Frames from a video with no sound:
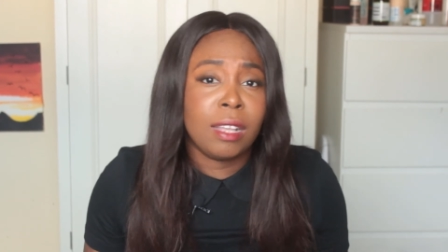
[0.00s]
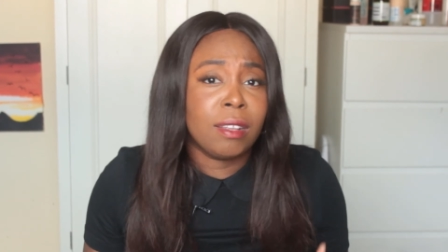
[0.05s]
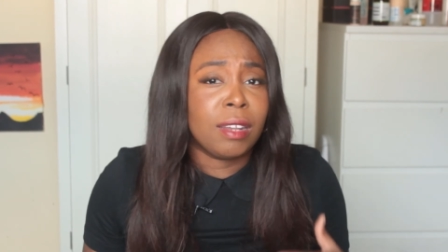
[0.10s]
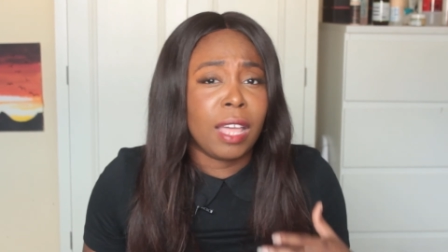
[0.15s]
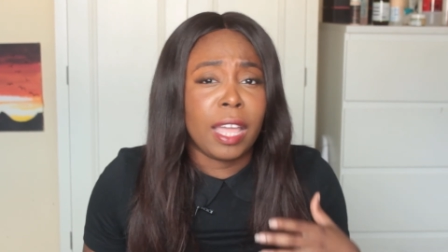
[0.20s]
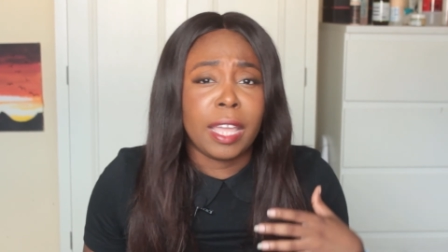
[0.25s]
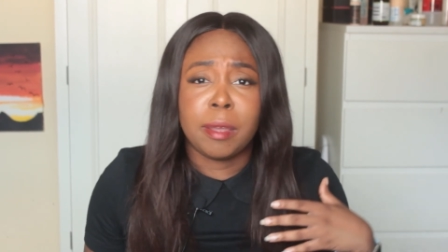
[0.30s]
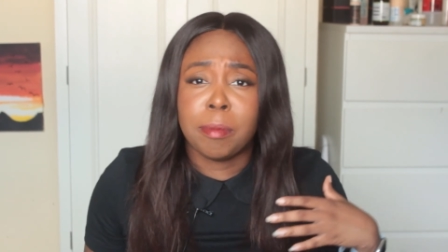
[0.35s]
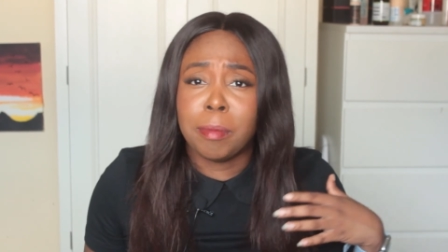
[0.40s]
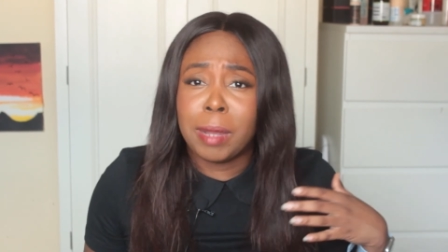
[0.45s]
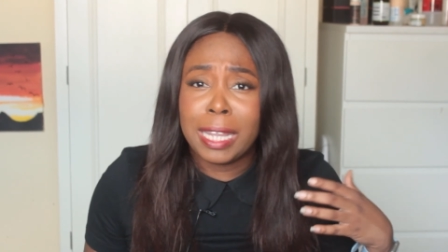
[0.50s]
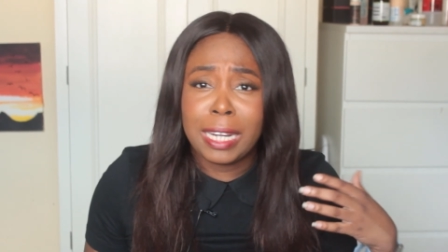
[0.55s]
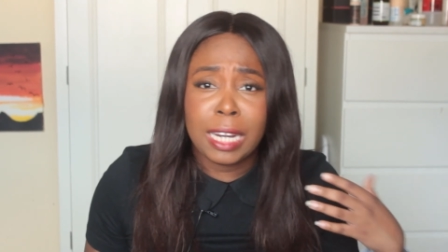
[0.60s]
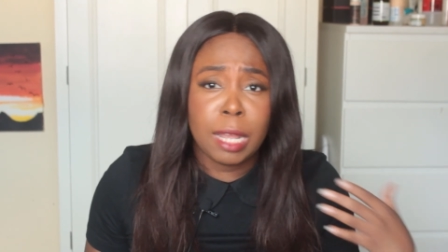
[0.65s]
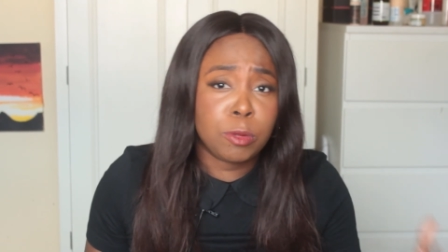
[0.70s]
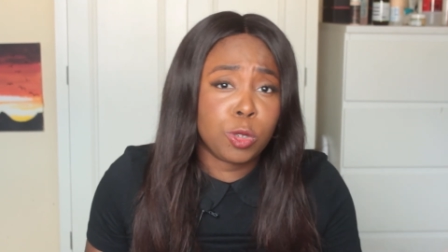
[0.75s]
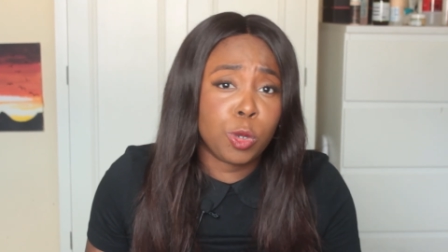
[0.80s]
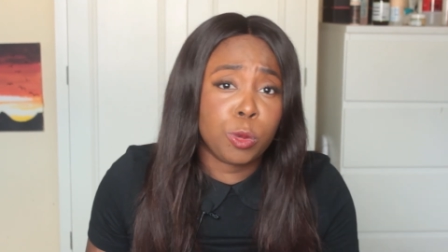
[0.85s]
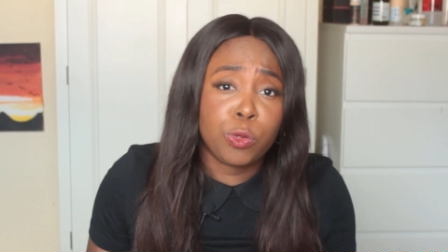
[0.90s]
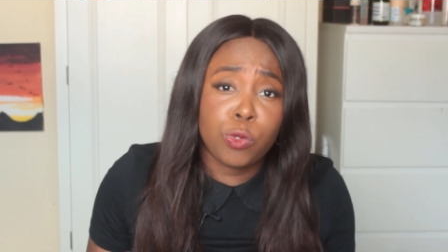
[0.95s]
like my
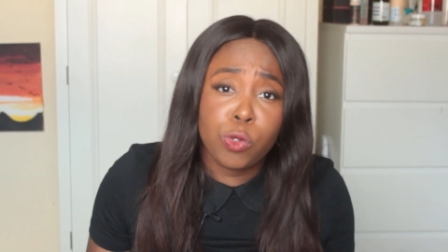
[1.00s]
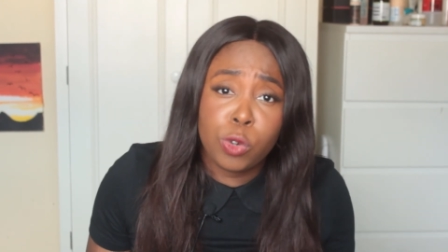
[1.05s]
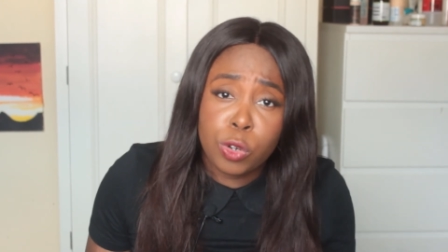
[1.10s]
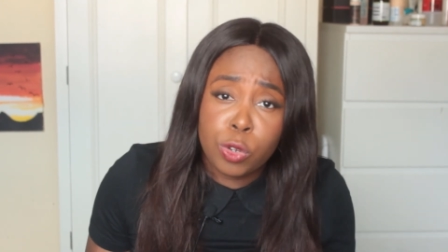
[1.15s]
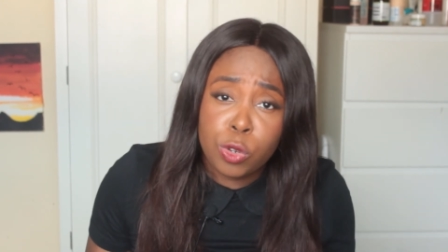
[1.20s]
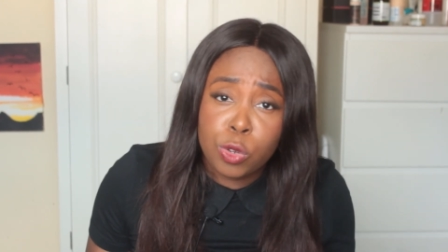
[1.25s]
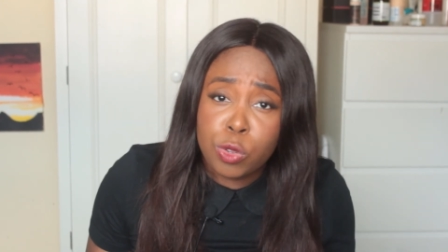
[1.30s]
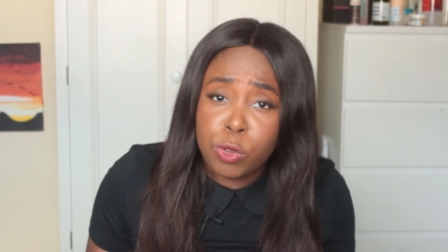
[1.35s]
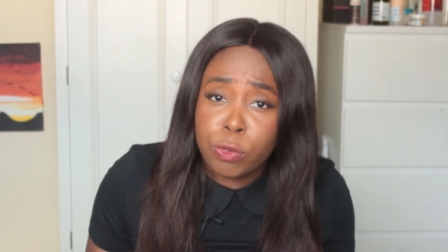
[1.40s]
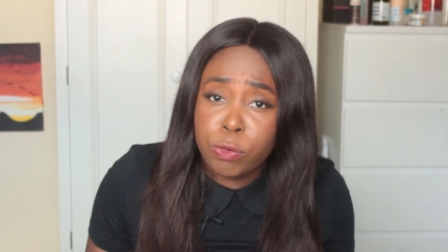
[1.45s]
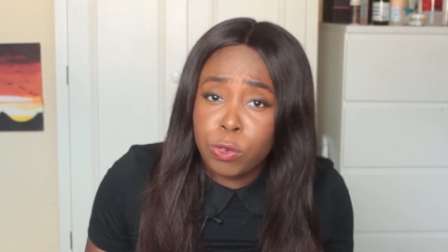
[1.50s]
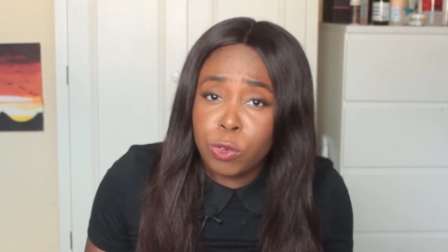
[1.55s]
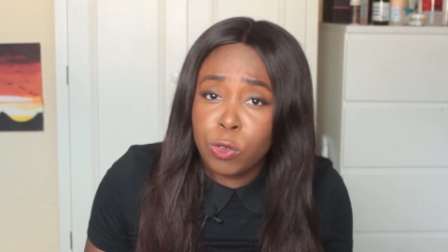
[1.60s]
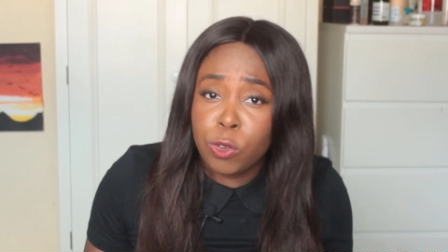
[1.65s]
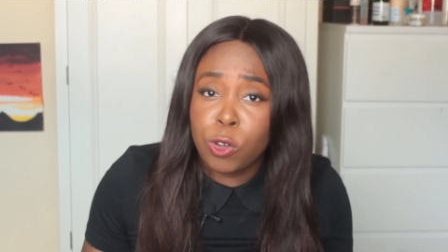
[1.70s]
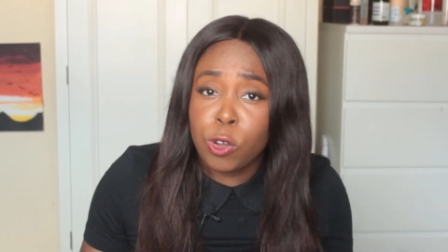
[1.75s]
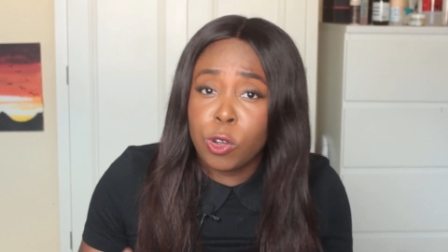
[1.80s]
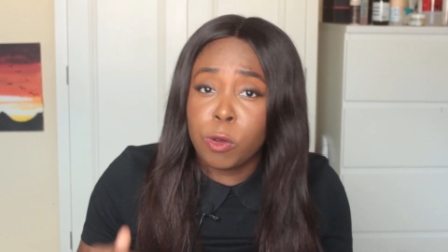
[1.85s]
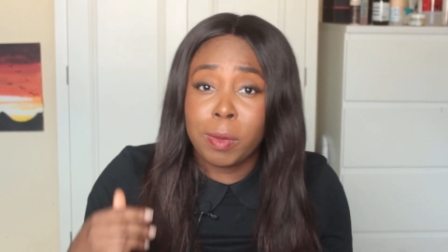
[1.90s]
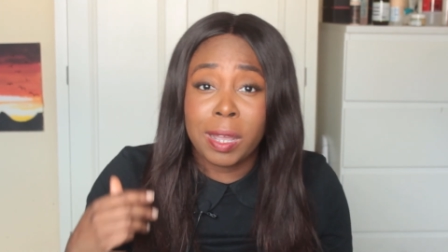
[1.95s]
laptop's fallen on the floor,